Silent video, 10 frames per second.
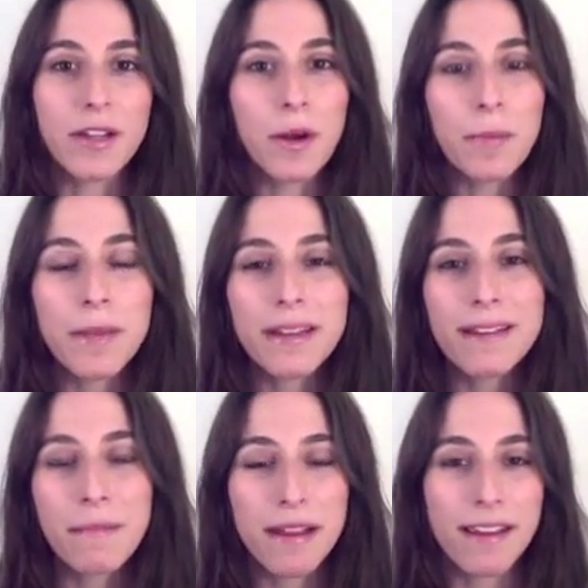There are
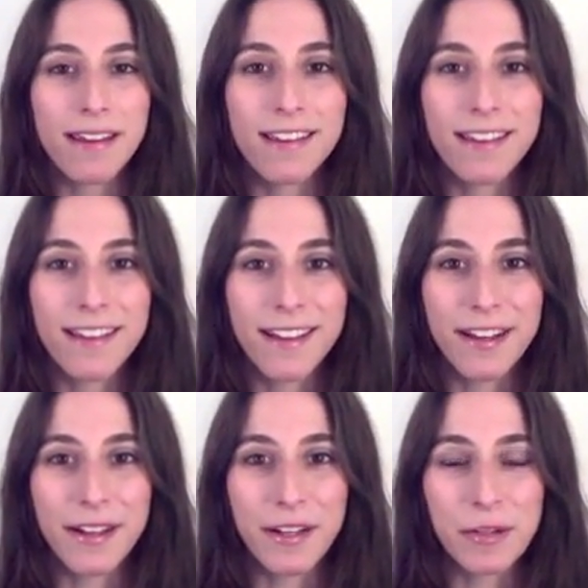many
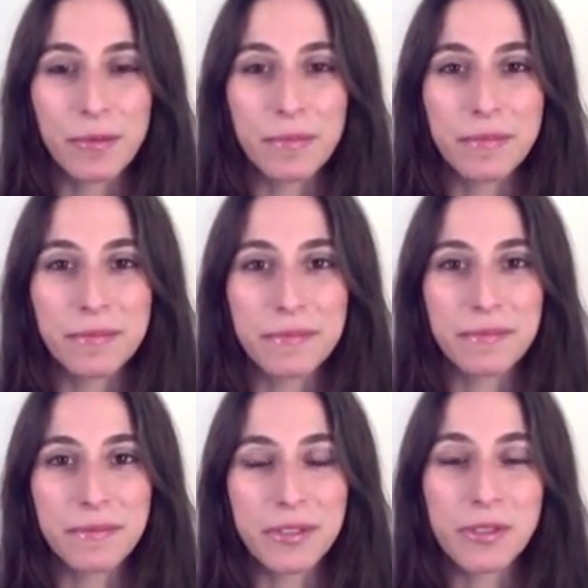
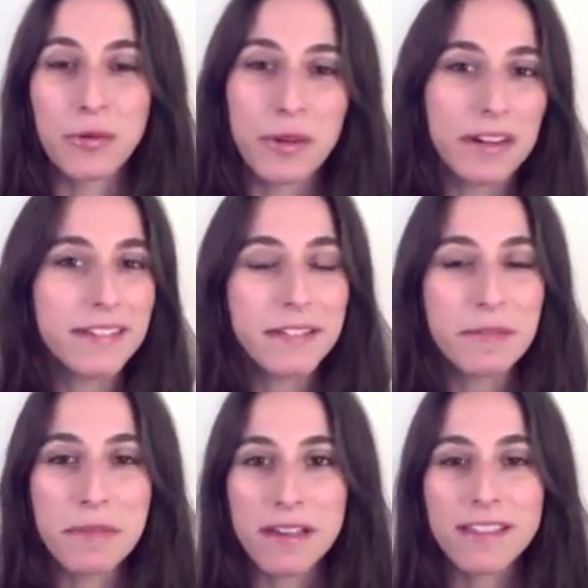stories and
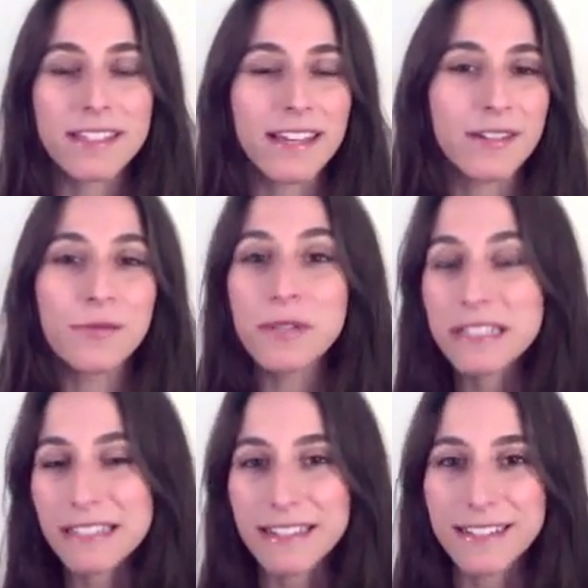myths and
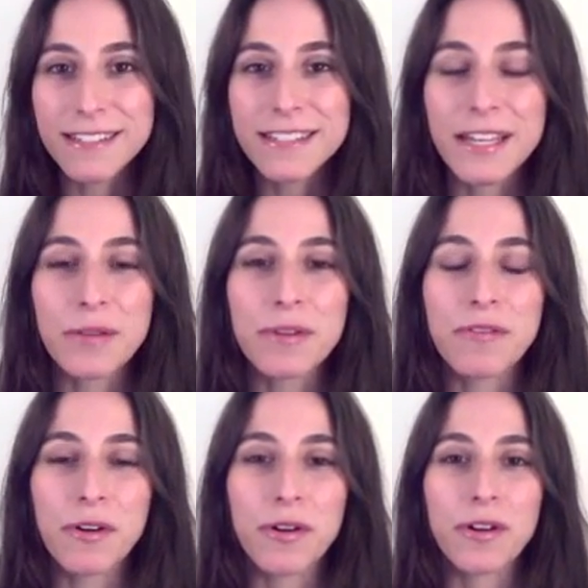reasons that we've
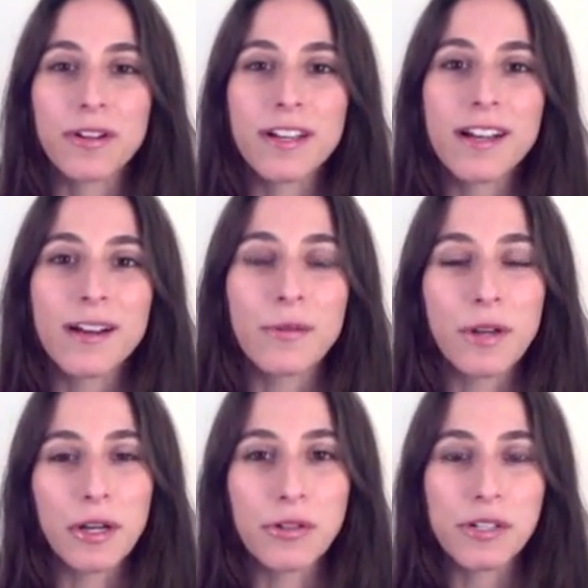heard
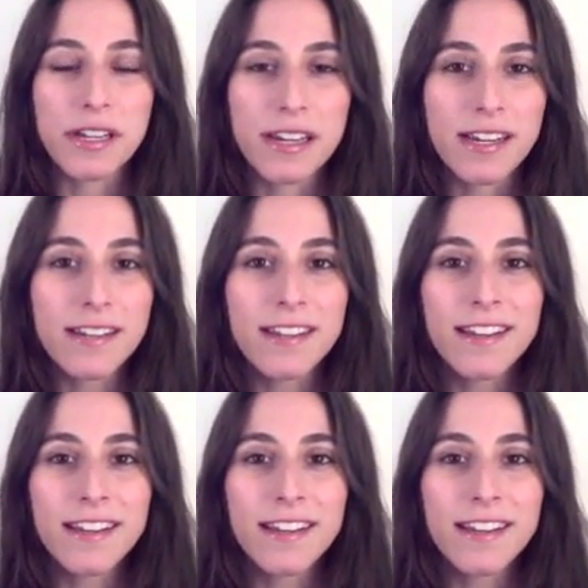108.